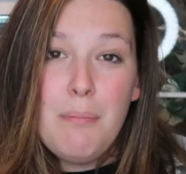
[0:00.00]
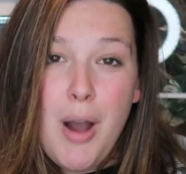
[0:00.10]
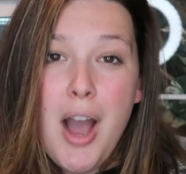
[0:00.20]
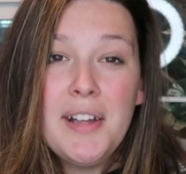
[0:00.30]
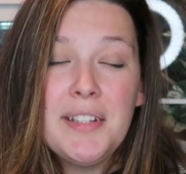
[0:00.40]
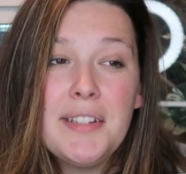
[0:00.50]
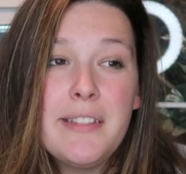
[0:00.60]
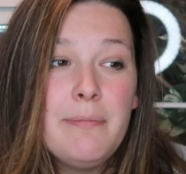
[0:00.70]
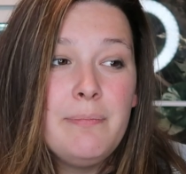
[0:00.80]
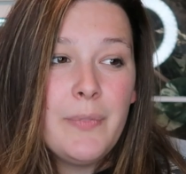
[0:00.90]

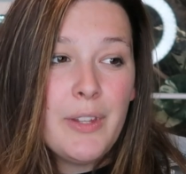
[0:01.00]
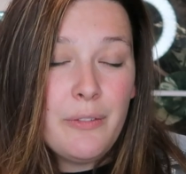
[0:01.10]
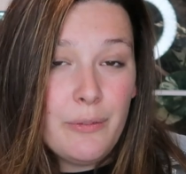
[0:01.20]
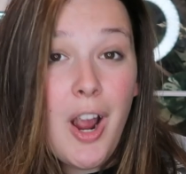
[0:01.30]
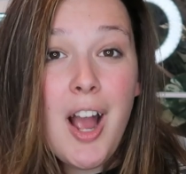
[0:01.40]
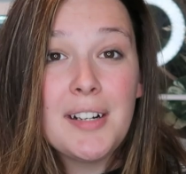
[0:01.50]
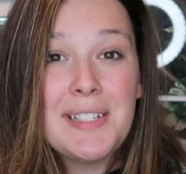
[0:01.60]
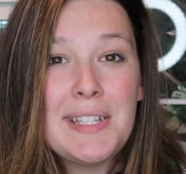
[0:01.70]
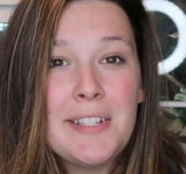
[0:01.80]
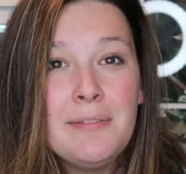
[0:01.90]
moss,
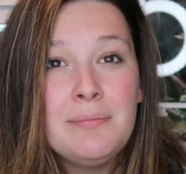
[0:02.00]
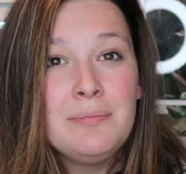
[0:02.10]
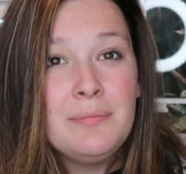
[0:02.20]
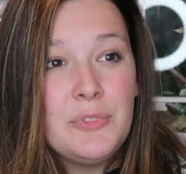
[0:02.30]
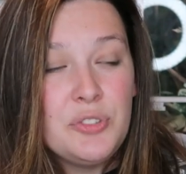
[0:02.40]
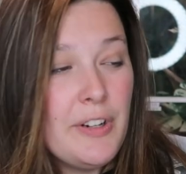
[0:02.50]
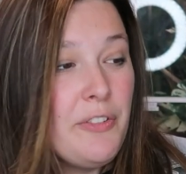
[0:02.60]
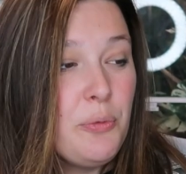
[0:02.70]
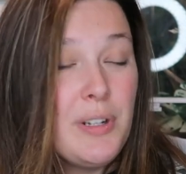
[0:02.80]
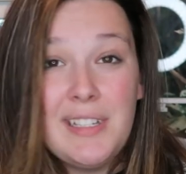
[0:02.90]
rocks,
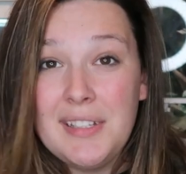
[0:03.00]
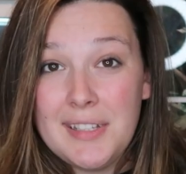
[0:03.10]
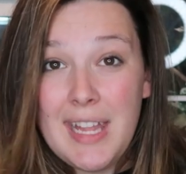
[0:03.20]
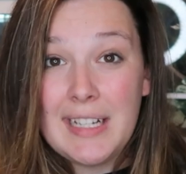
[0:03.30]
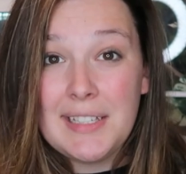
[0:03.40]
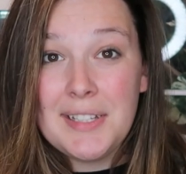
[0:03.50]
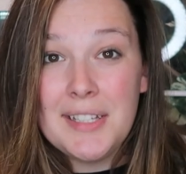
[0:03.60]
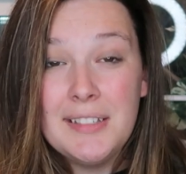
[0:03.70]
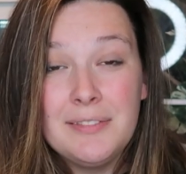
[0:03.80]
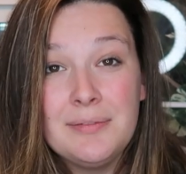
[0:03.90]
driftwood and
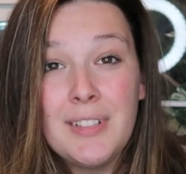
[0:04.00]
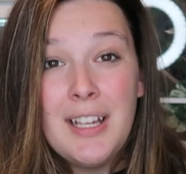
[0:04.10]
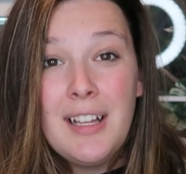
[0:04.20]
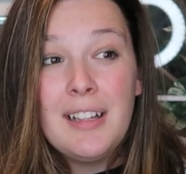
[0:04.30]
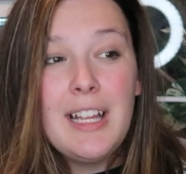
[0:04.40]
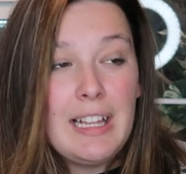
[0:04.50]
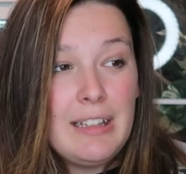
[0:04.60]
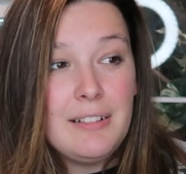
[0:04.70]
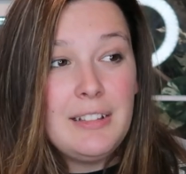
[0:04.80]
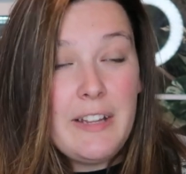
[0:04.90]
sticks, like
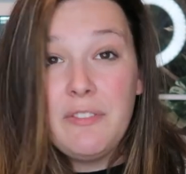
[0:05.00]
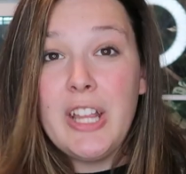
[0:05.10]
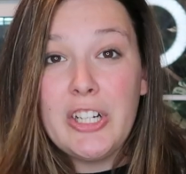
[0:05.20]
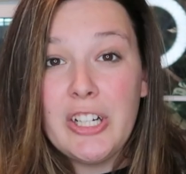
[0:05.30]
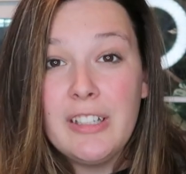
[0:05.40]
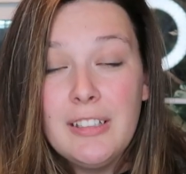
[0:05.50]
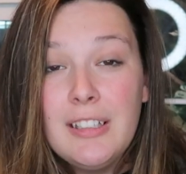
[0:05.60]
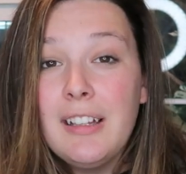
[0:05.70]
leaf litter.